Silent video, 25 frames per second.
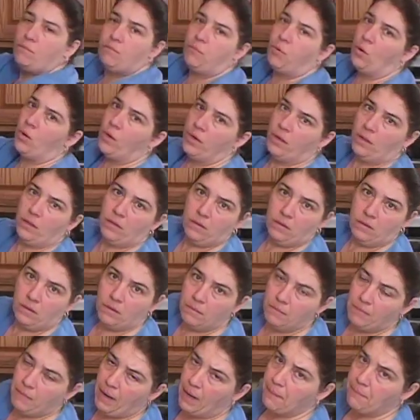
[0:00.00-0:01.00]
boil
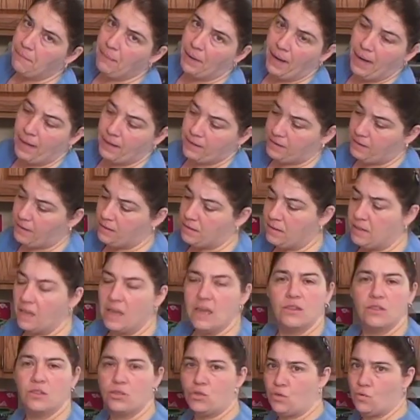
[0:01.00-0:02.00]
my pastas
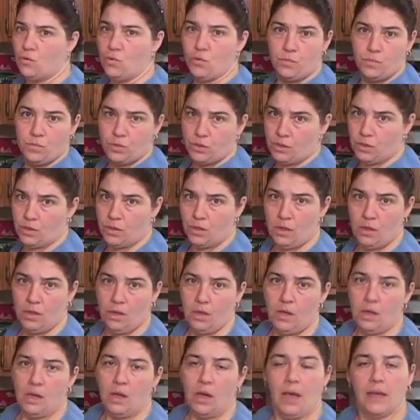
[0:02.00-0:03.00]
in the soups.
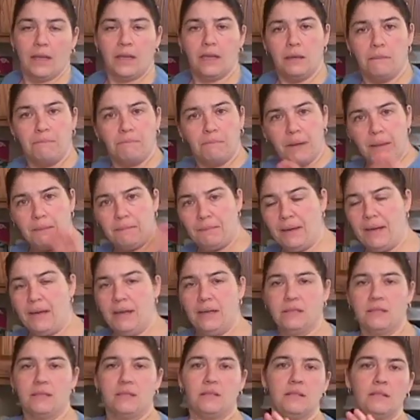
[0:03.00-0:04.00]
I keep my
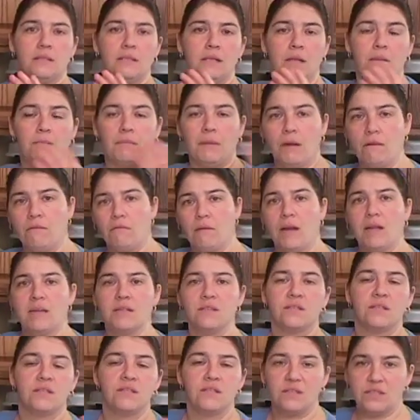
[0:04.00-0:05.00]
pastas and my
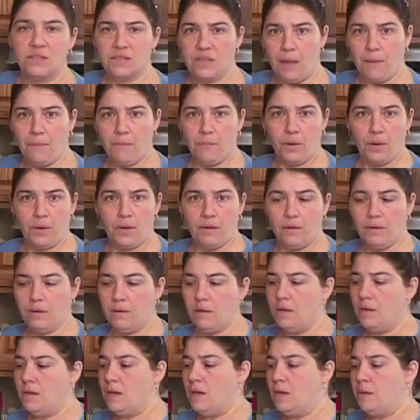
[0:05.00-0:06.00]
rice separate
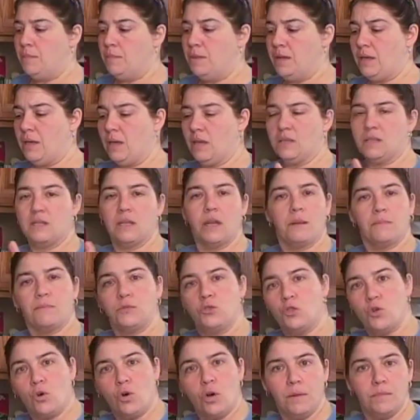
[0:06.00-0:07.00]
because it
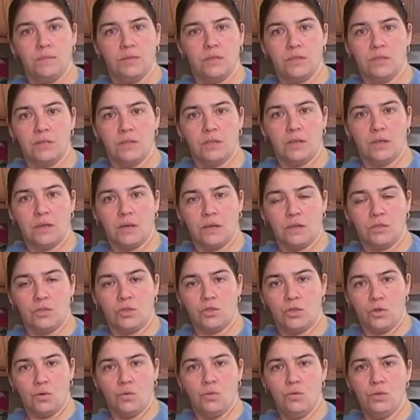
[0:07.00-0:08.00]
absorbs the
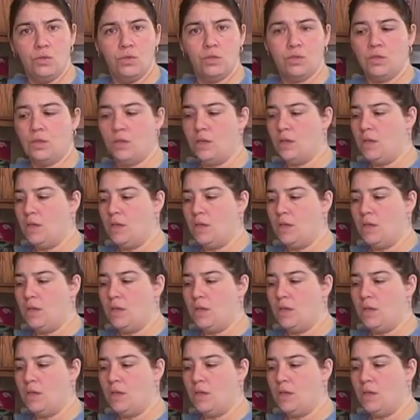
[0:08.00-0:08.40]
juice